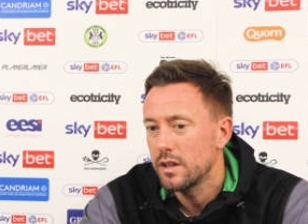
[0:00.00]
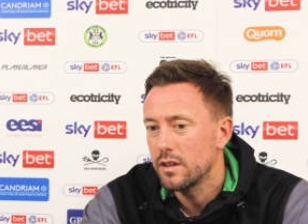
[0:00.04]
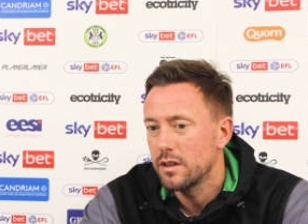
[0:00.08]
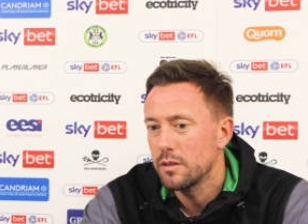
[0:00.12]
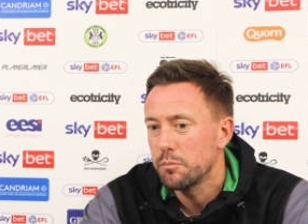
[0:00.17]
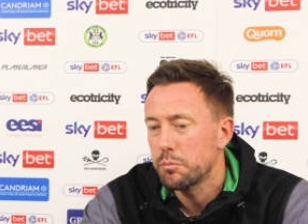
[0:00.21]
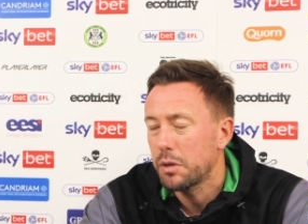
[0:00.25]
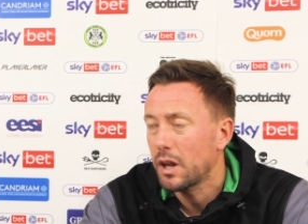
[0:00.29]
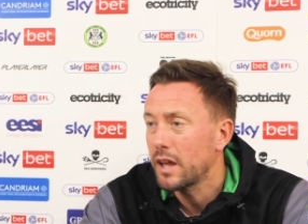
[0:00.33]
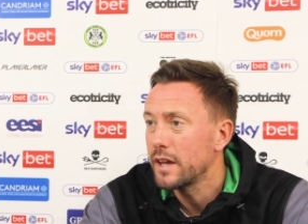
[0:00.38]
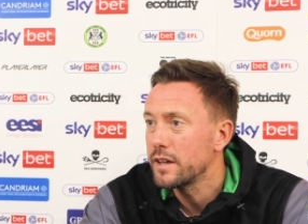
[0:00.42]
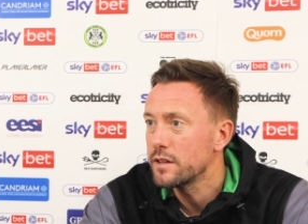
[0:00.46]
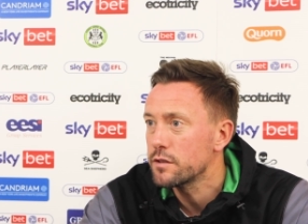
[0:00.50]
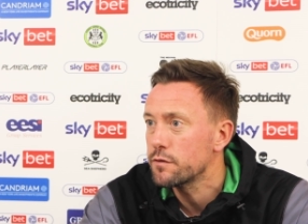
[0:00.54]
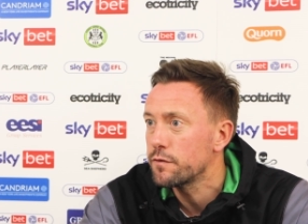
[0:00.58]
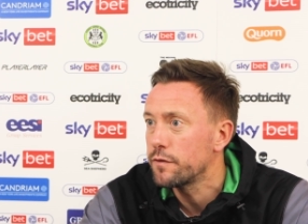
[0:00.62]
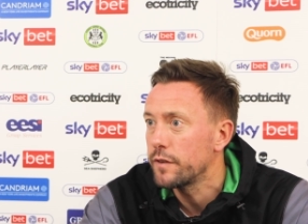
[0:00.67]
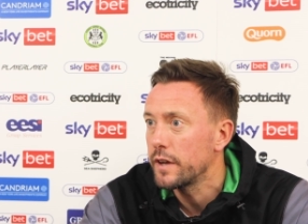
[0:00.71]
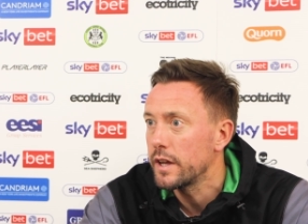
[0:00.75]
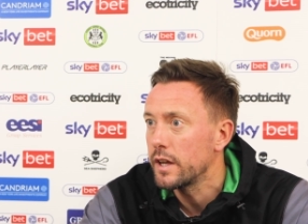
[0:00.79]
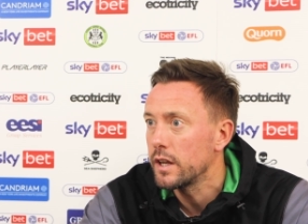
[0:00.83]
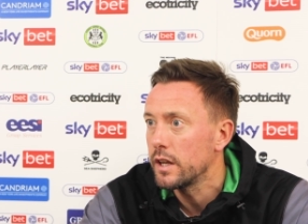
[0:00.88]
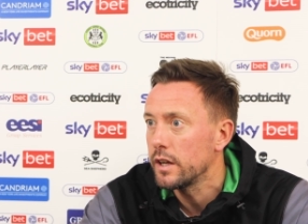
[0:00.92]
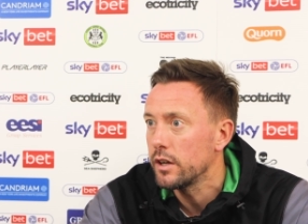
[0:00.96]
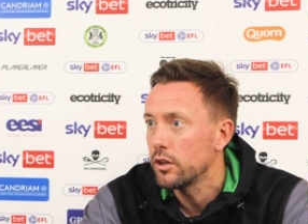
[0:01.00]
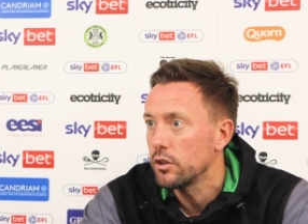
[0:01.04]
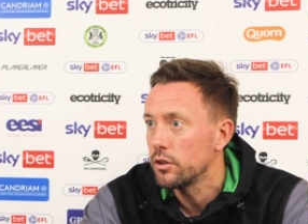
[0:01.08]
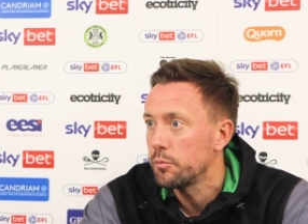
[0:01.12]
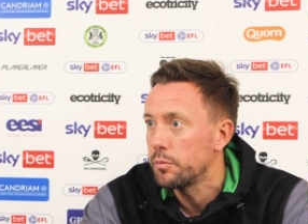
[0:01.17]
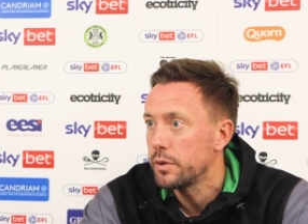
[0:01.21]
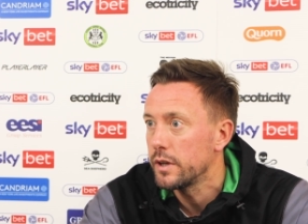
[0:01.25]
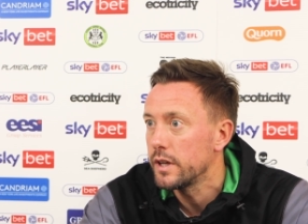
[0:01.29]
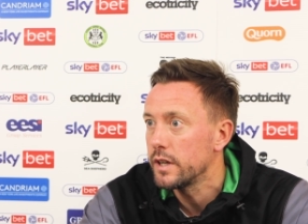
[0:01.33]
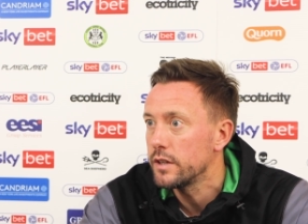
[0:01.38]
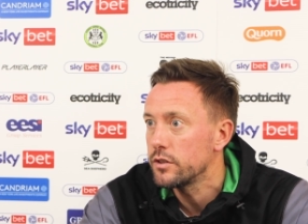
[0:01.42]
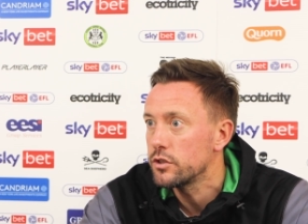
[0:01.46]
the players feel it on the
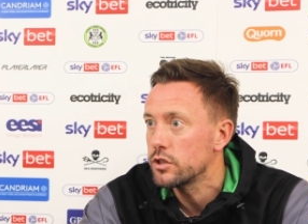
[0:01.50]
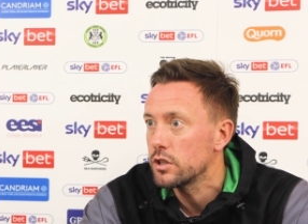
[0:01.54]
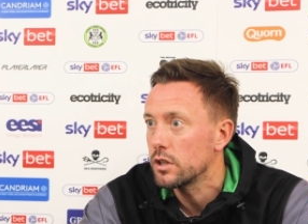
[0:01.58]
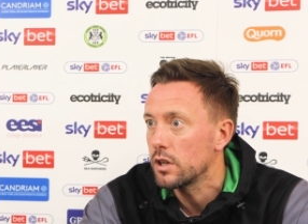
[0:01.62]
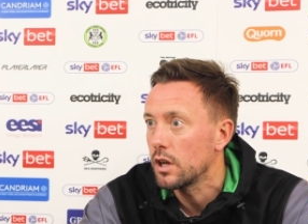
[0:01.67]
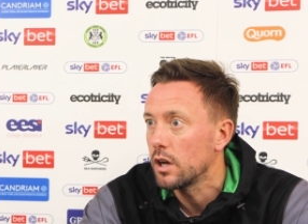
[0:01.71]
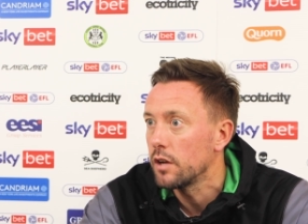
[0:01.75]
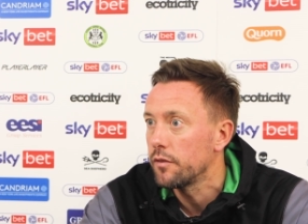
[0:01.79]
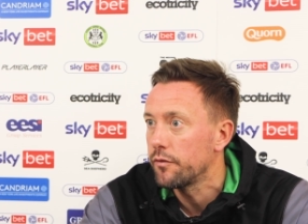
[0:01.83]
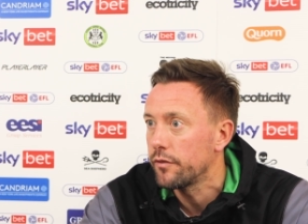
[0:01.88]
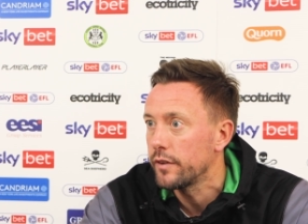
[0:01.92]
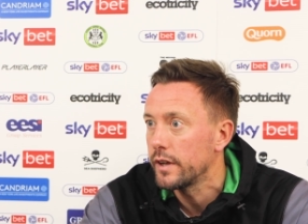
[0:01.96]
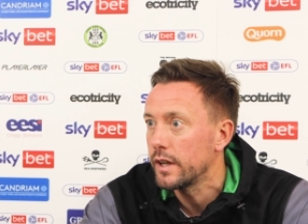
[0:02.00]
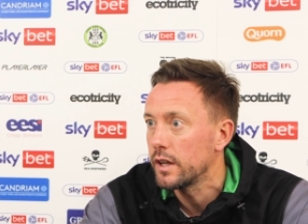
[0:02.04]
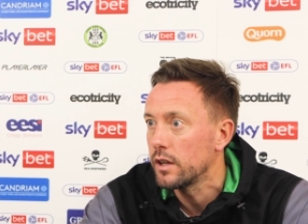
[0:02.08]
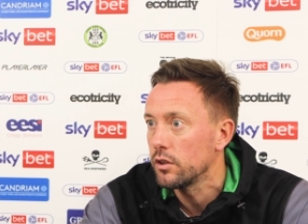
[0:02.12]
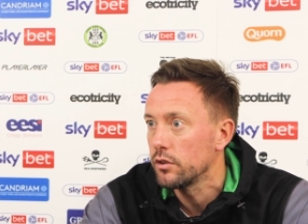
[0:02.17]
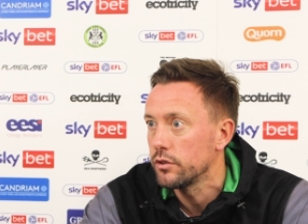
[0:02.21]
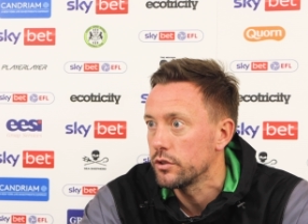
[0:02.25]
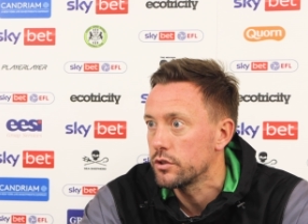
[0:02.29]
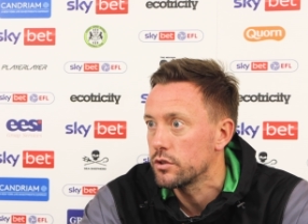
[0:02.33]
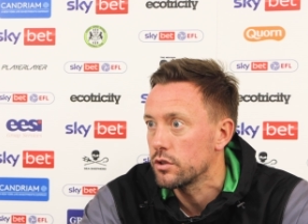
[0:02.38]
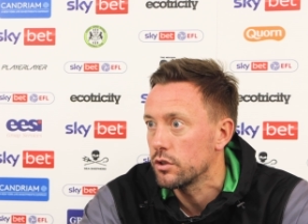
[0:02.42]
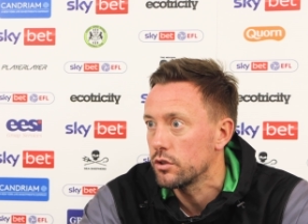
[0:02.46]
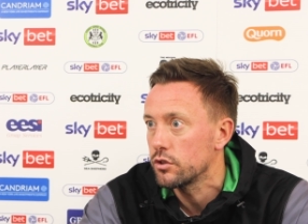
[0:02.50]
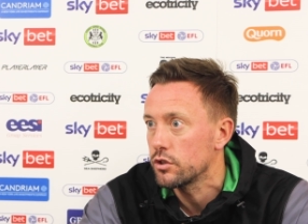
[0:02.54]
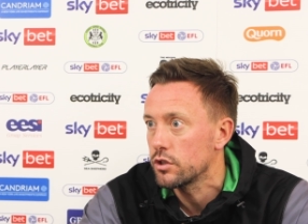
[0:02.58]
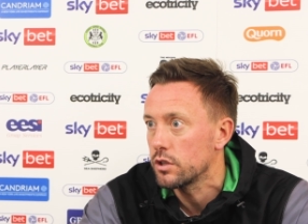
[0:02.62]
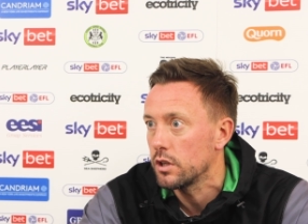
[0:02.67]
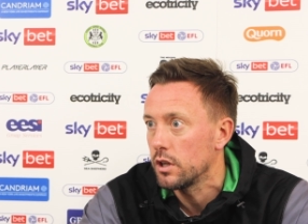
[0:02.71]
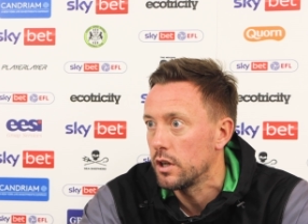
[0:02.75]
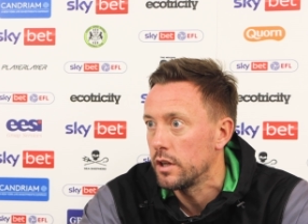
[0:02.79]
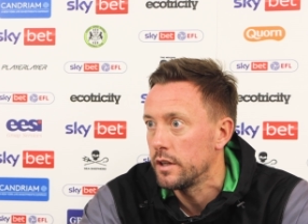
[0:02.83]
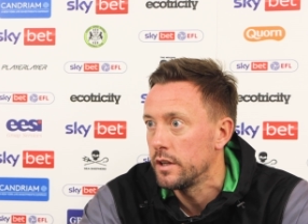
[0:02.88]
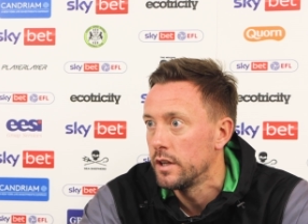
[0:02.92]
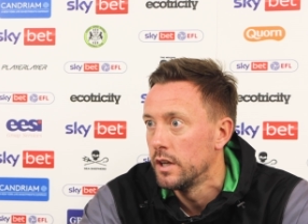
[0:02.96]
pitch and I feel it on the
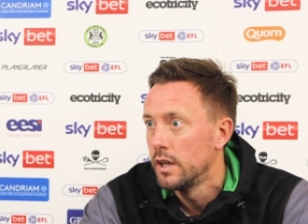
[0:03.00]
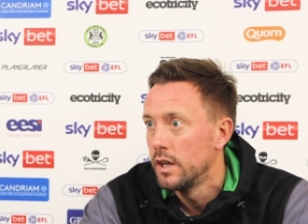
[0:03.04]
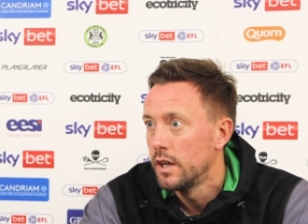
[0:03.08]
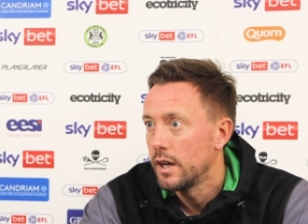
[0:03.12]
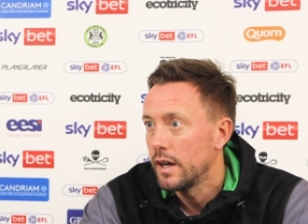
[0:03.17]
touchline